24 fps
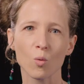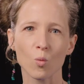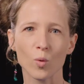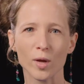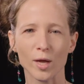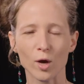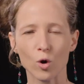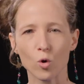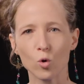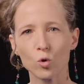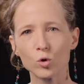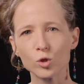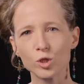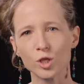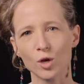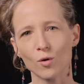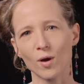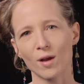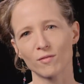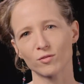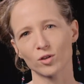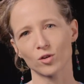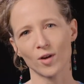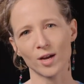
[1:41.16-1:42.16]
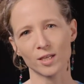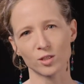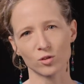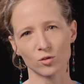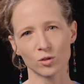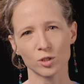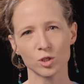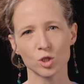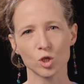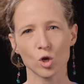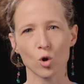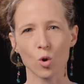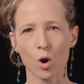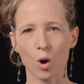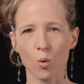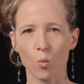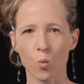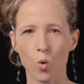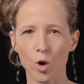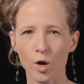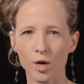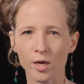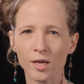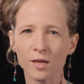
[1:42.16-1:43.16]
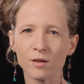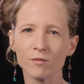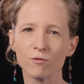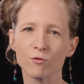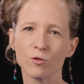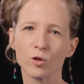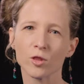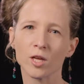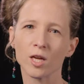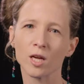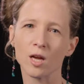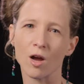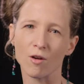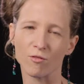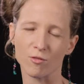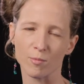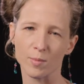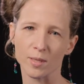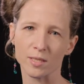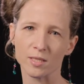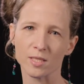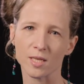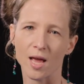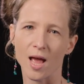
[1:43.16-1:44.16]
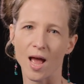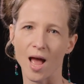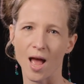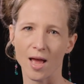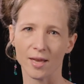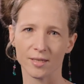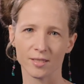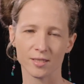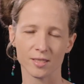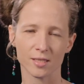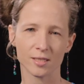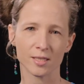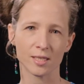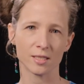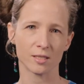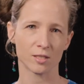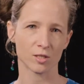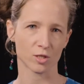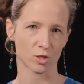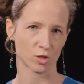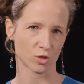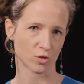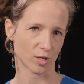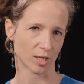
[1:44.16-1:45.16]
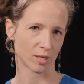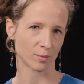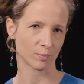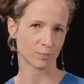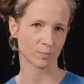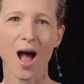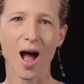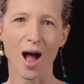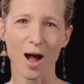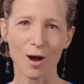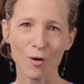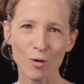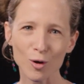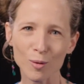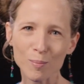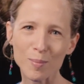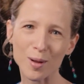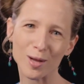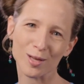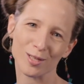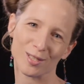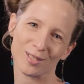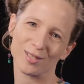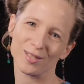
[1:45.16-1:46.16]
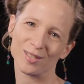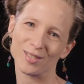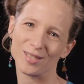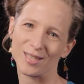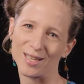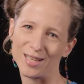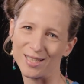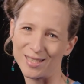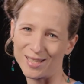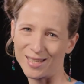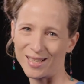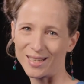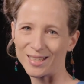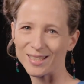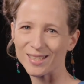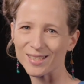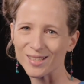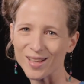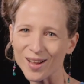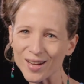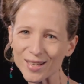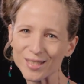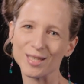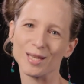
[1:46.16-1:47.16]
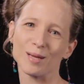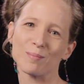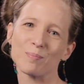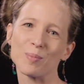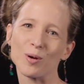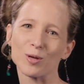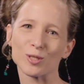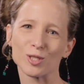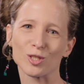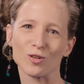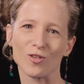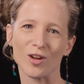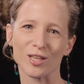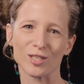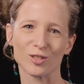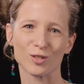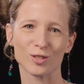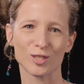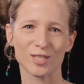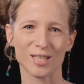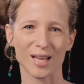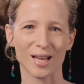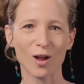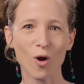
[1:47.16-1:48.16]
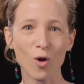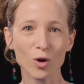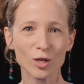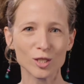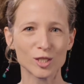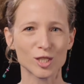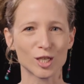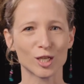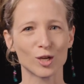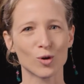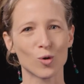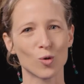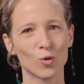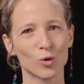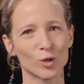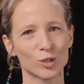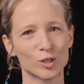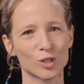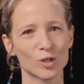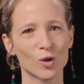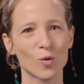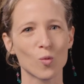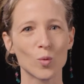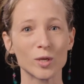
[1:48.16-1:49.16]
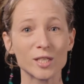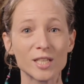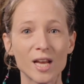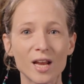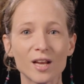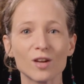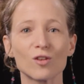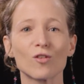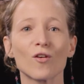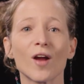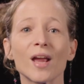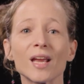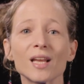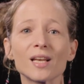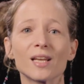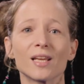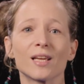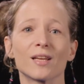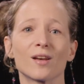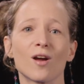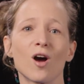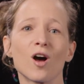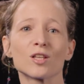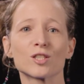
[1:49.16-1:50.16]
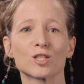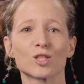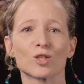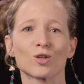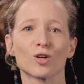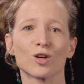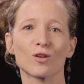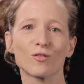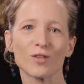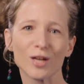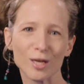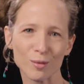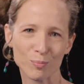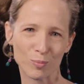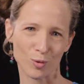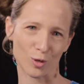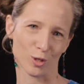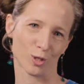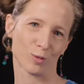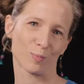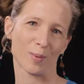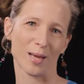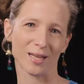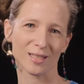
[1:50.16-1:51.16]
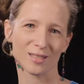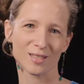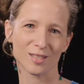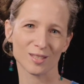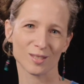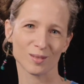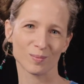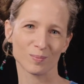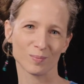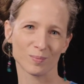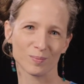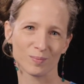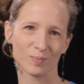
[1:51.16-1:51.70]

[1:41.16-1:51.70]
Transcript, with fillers: We also have graduates who are working for the government and in industry. Our Masters is an exciting postgraduate psychology course which can greatly enhance your career prospects.